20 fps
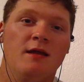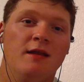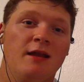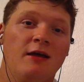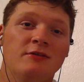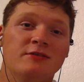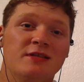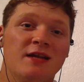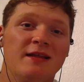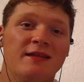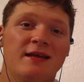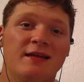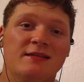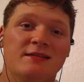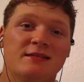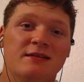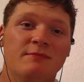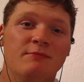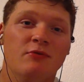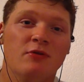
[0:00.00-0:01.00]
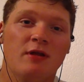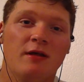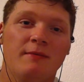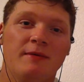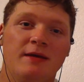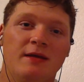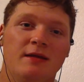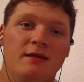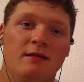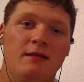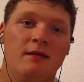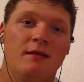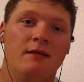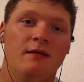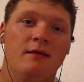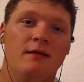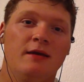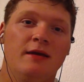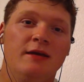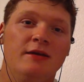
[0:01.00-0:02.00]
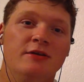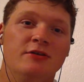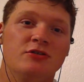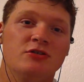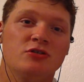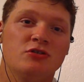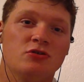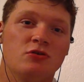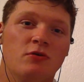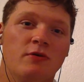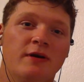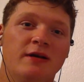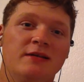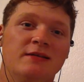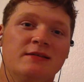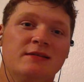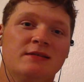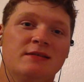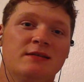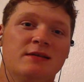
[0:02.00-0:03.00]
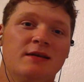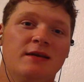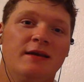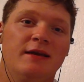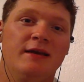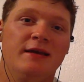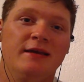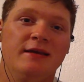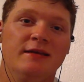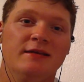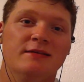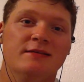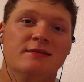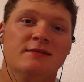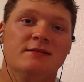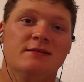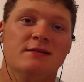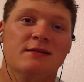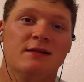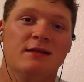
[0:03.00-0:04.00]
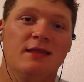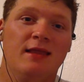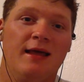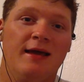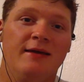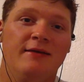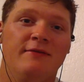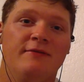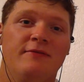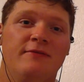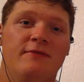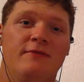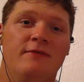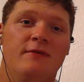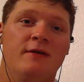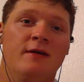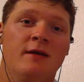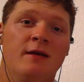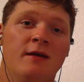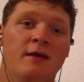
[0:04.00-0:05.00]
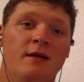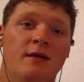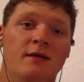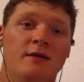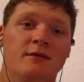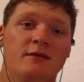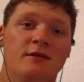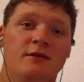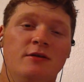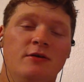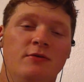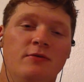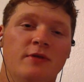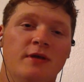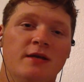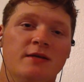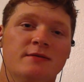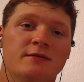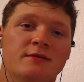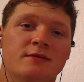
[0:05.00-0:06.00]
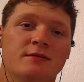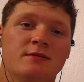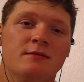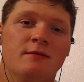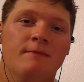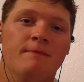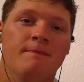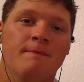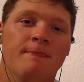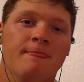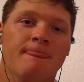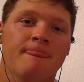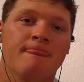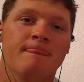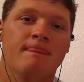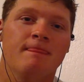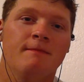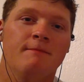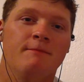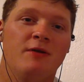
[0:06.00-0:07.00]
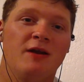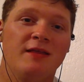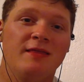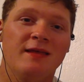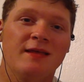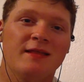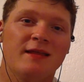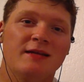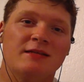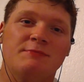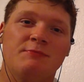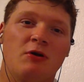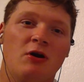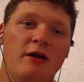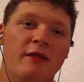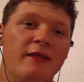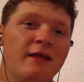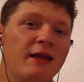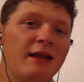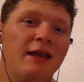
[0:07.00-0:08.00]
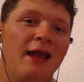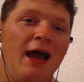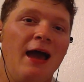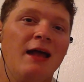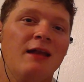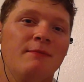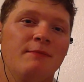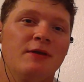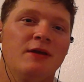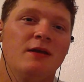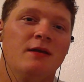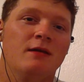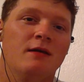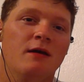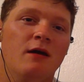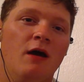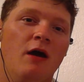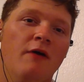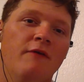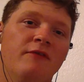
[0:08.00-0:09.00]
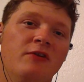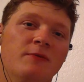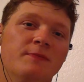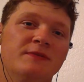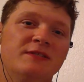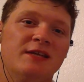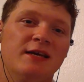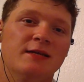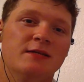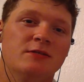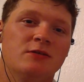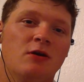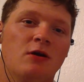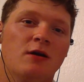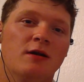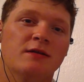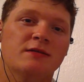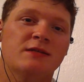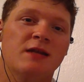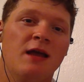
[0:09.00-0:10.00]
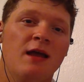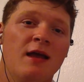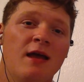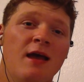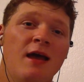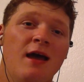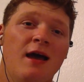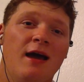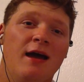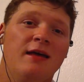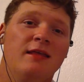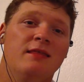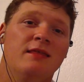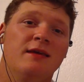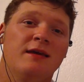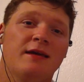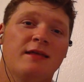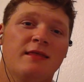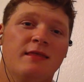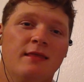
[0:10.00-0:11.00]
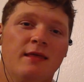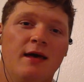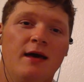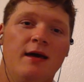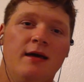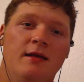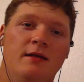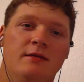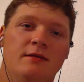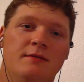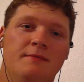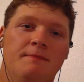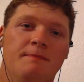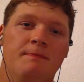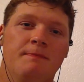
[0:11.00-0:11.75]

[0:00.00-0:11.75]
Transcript: Now, it's not that simple. I mean, he destroys his life to do this. But I think that's part of the anatomy of an obsessed artist. I think that